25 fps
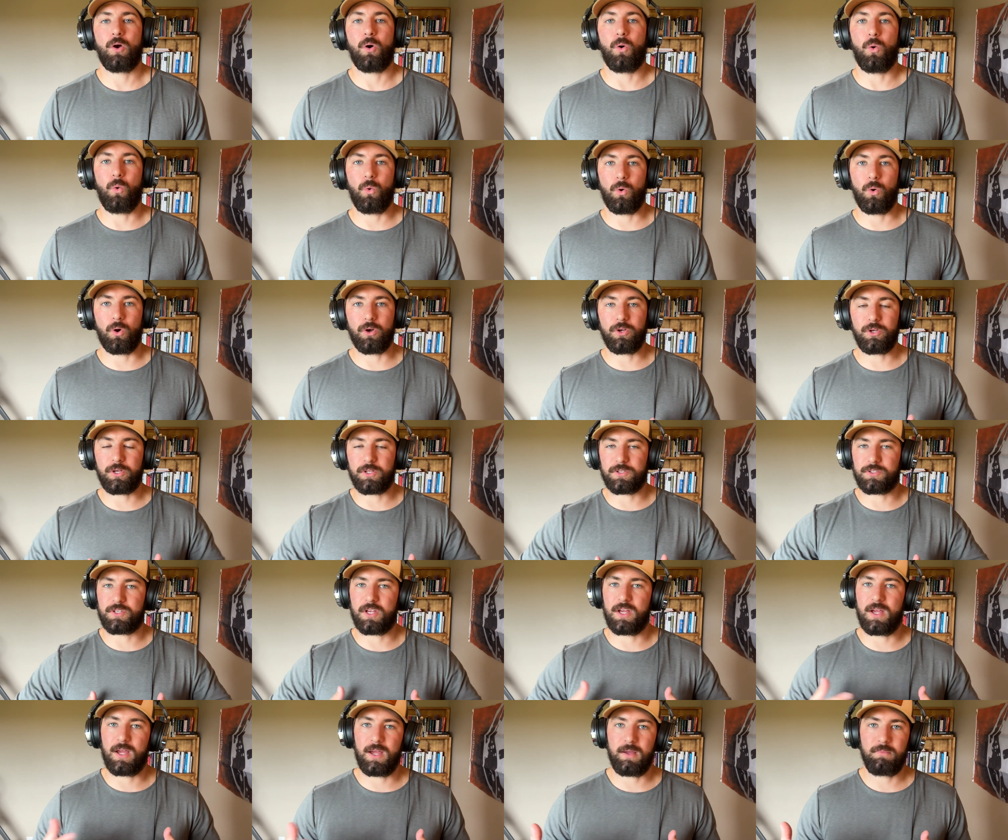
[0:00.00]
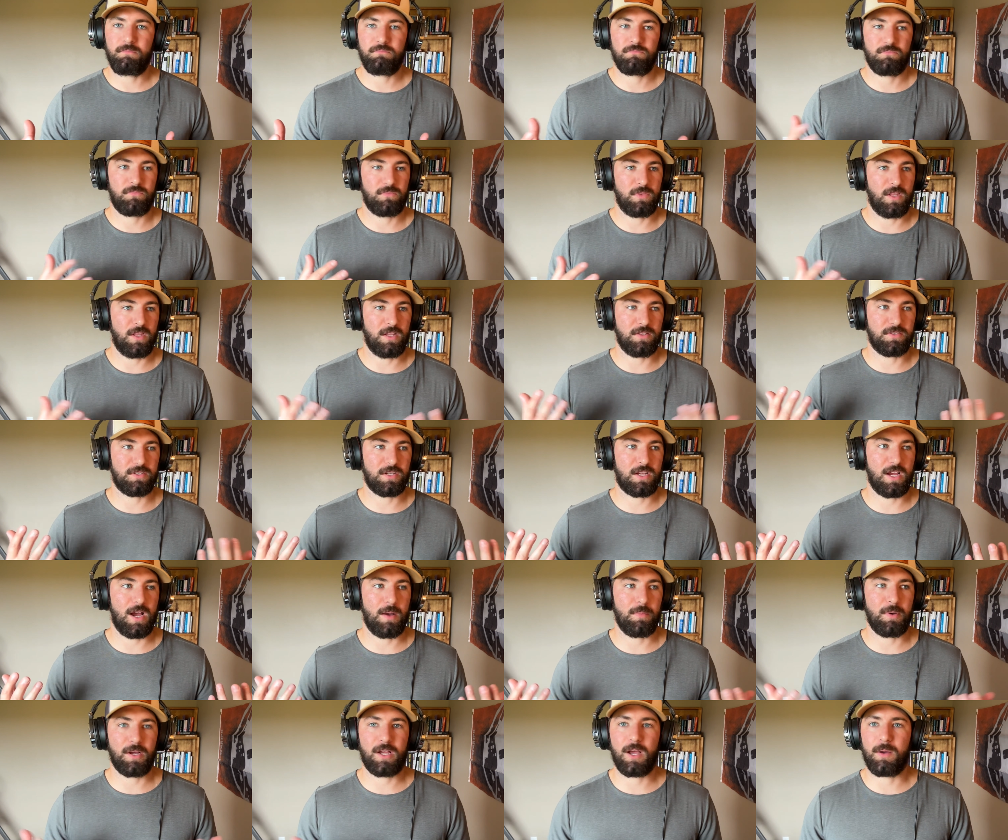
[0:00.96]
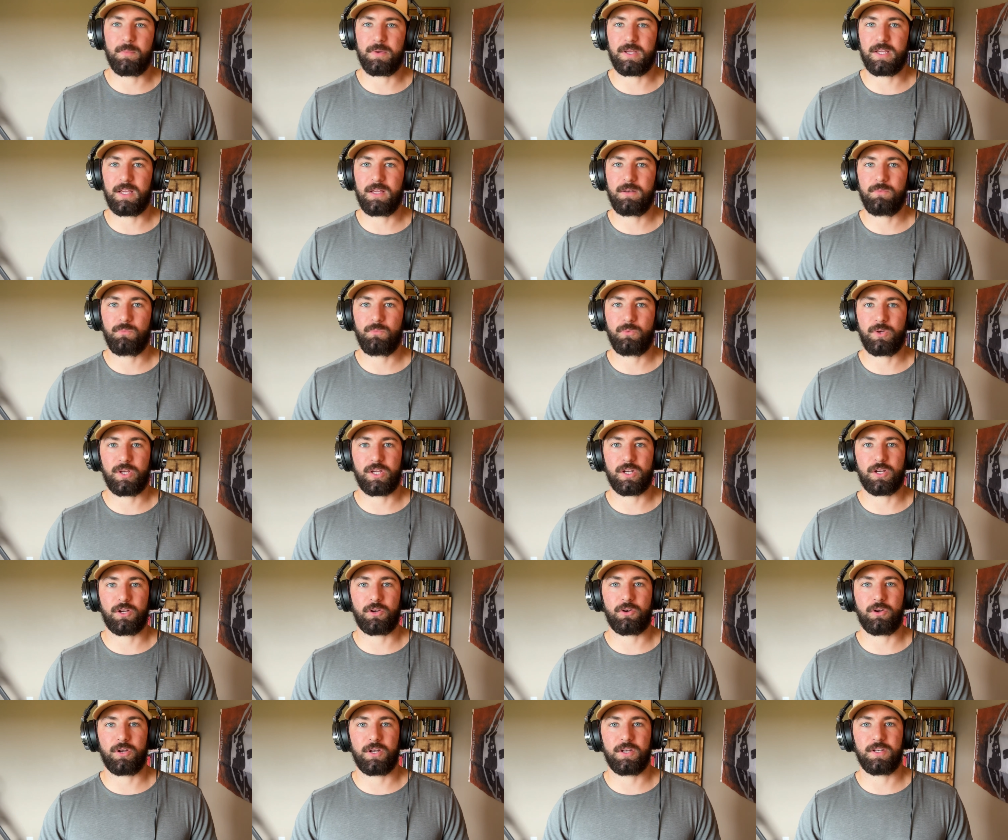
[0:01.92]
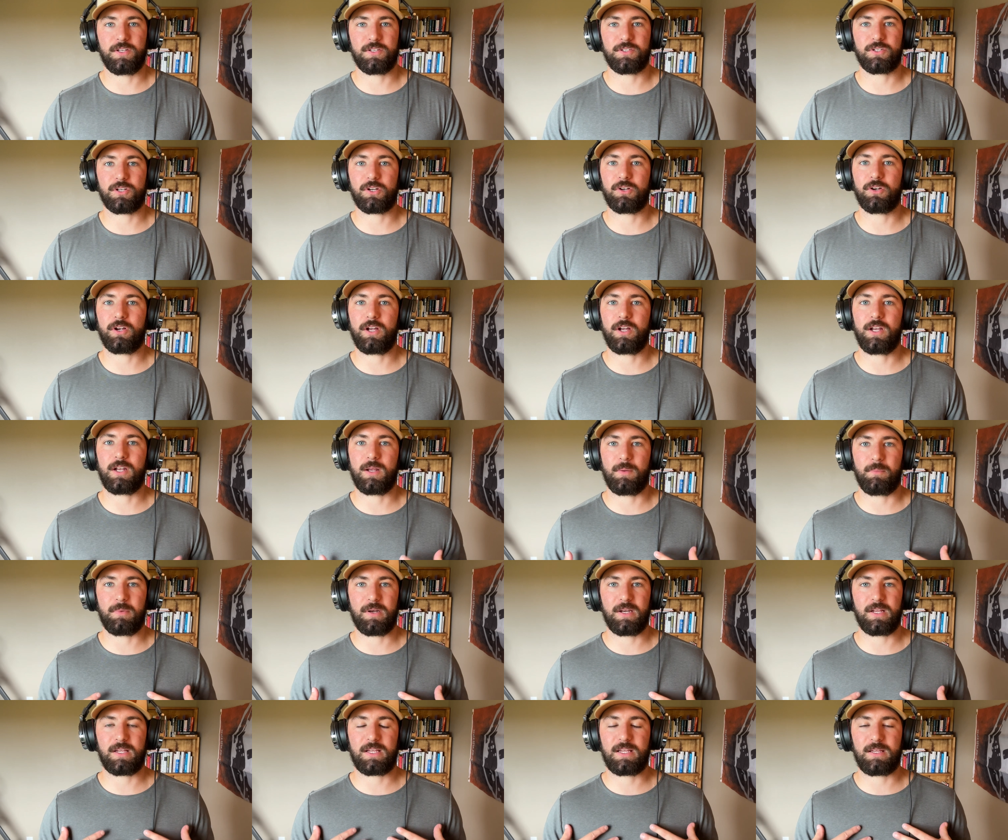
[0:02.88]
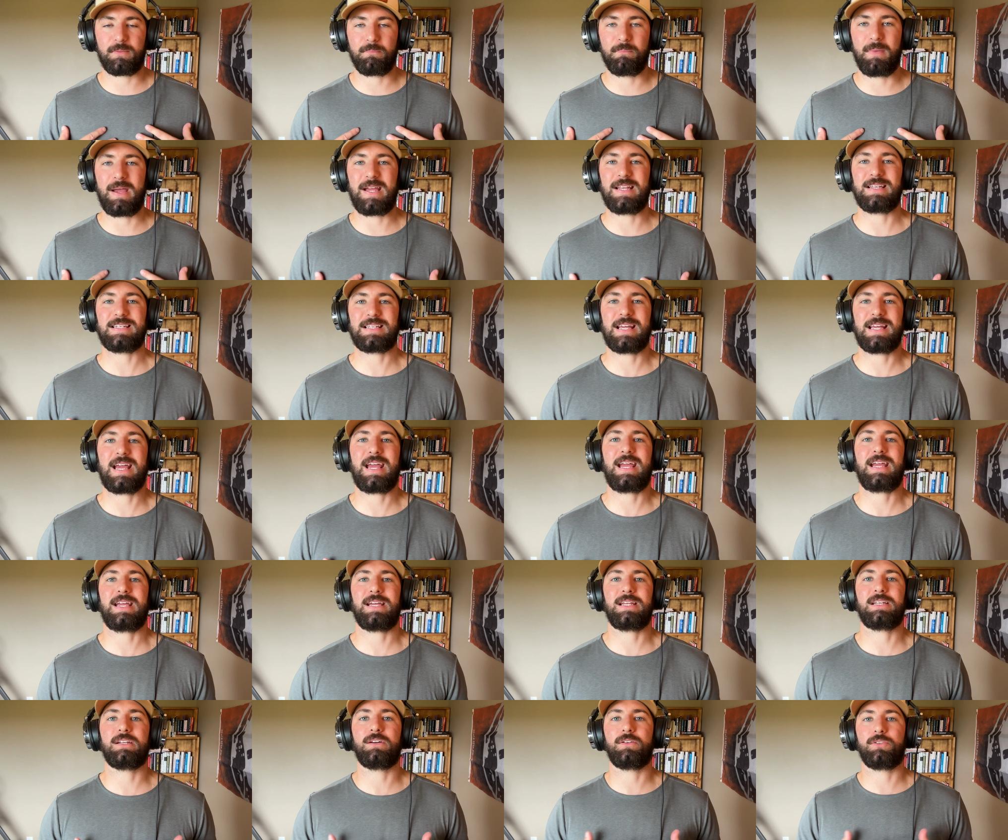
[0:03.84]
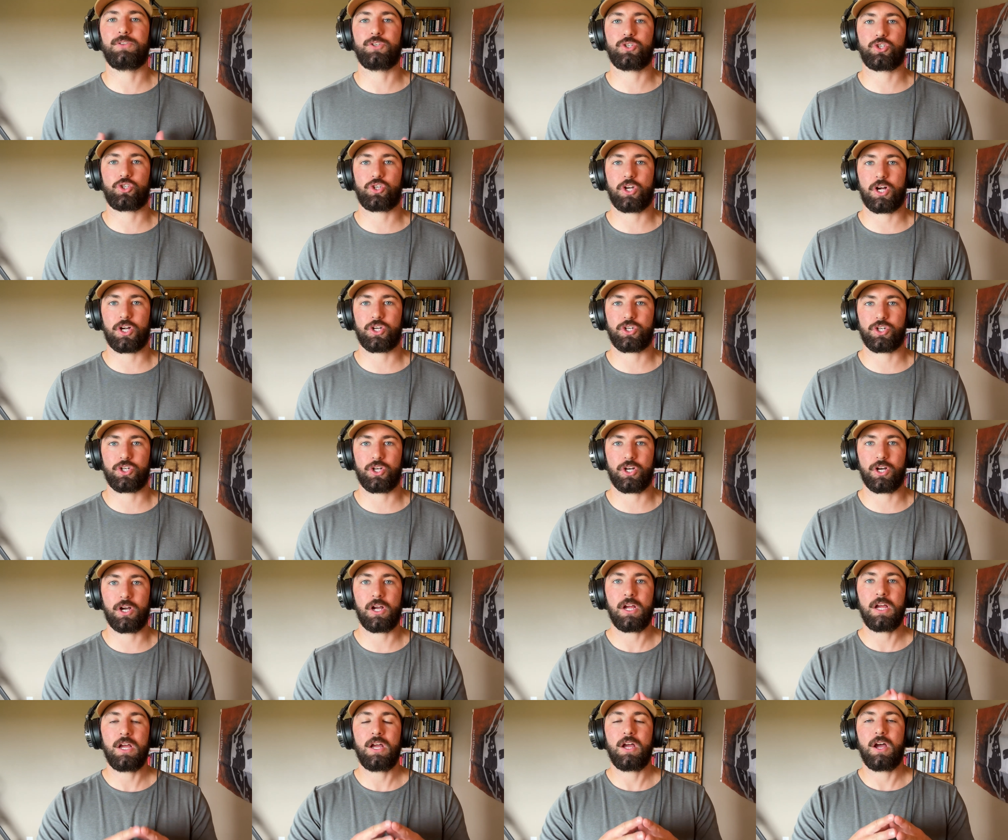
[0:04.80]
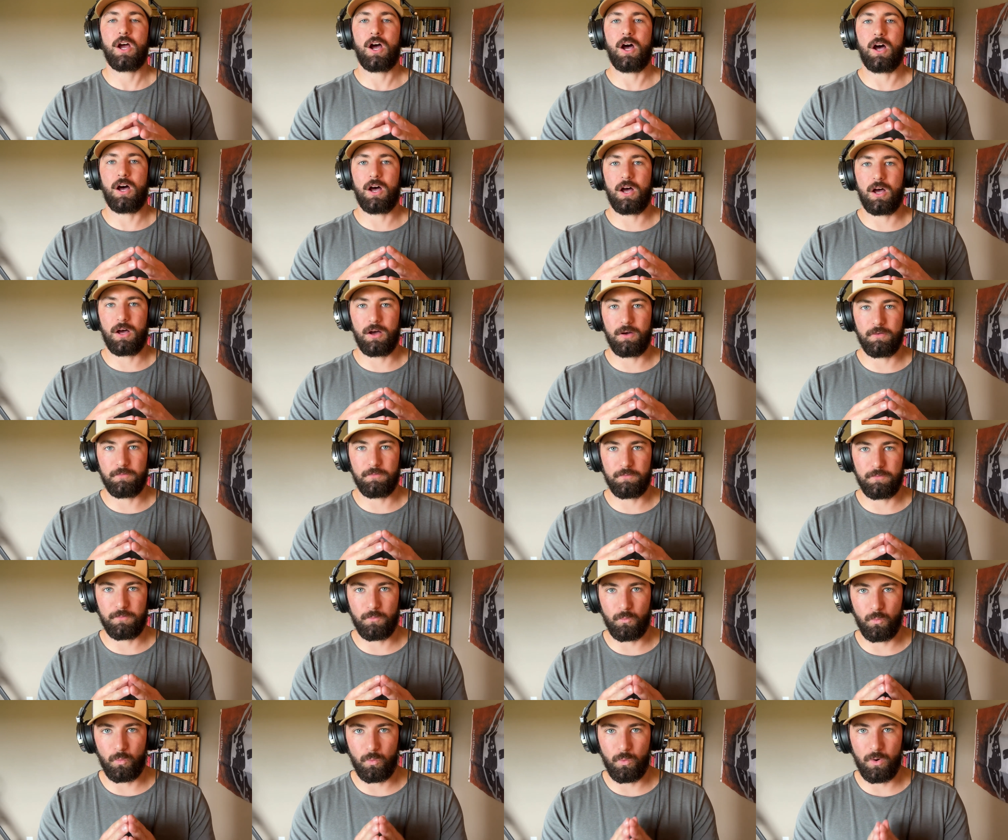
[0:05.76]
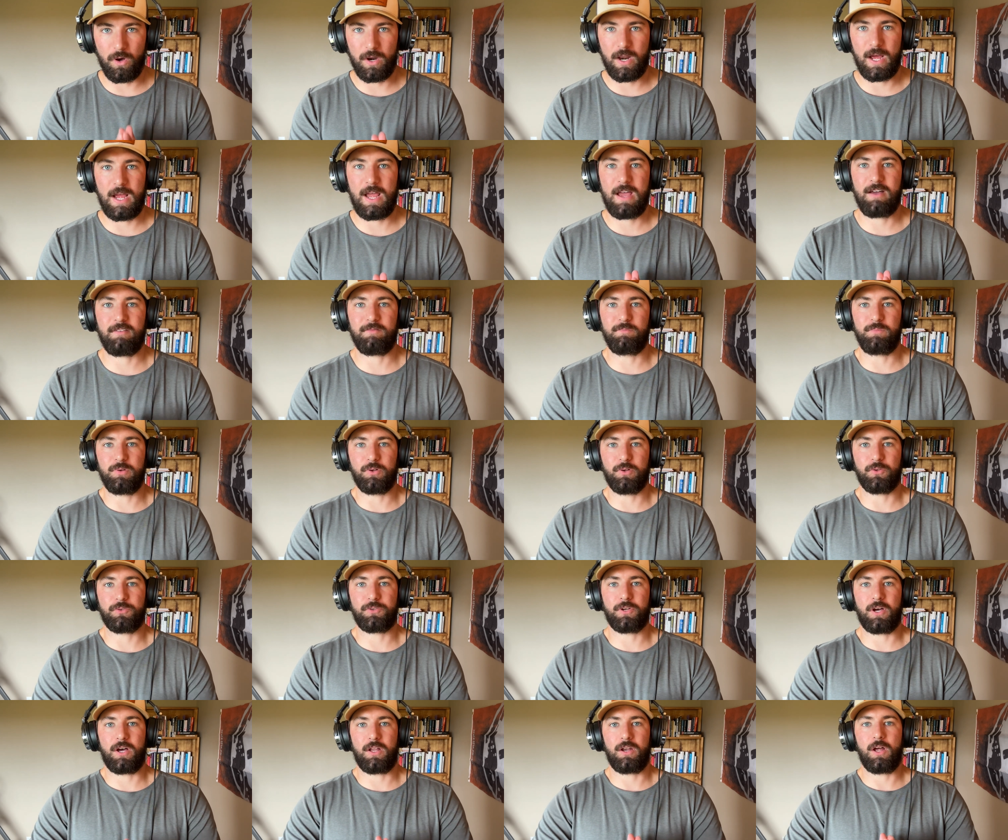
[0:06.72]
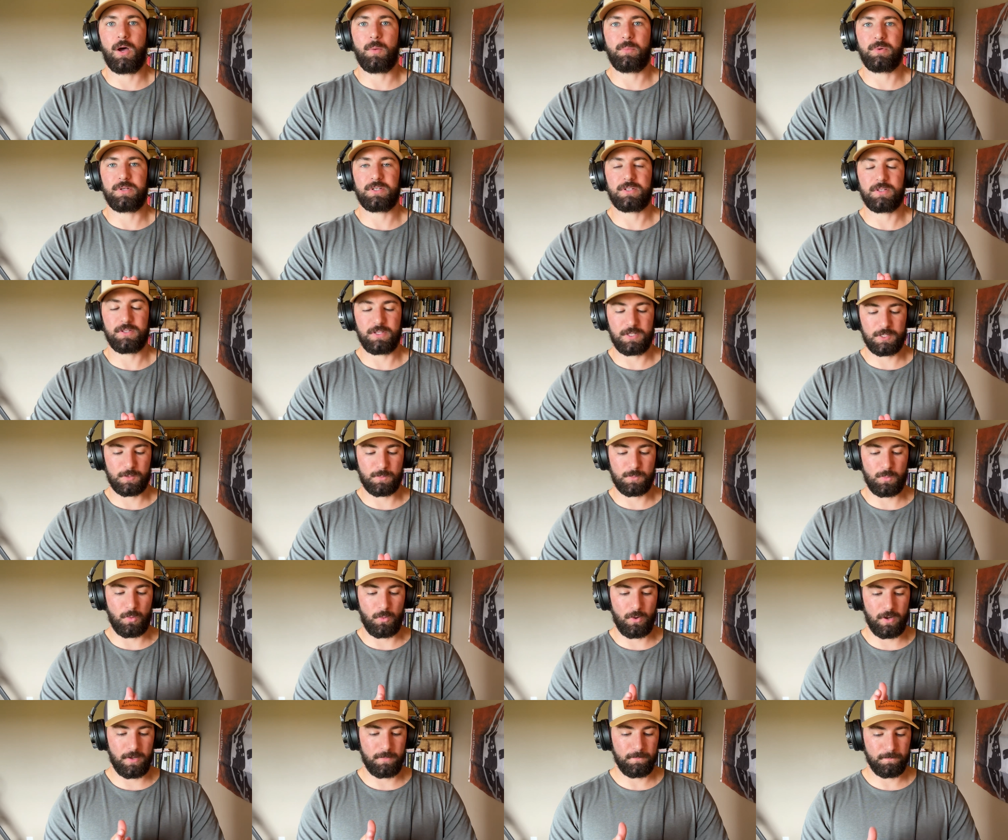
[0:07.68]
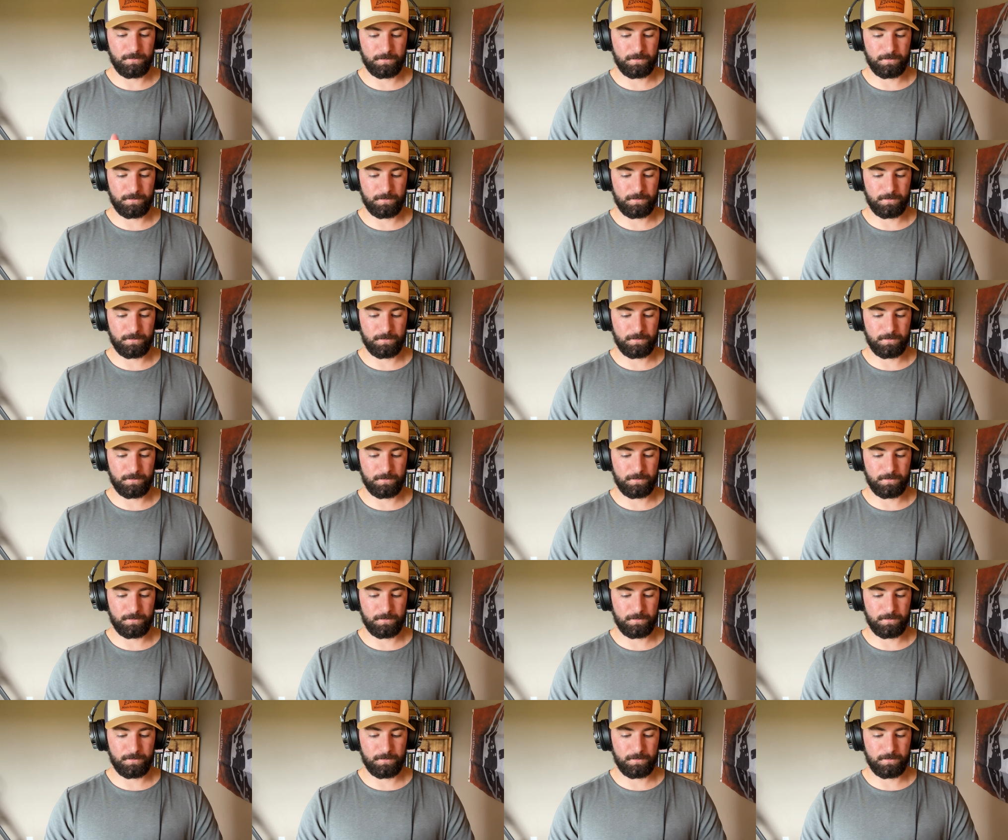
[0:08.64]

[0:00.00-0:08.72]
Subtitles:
Or you can say, hey, that's a comment coming in. We can agree to disagree, and I'm going to maintain the structure of what I have built on up until this point.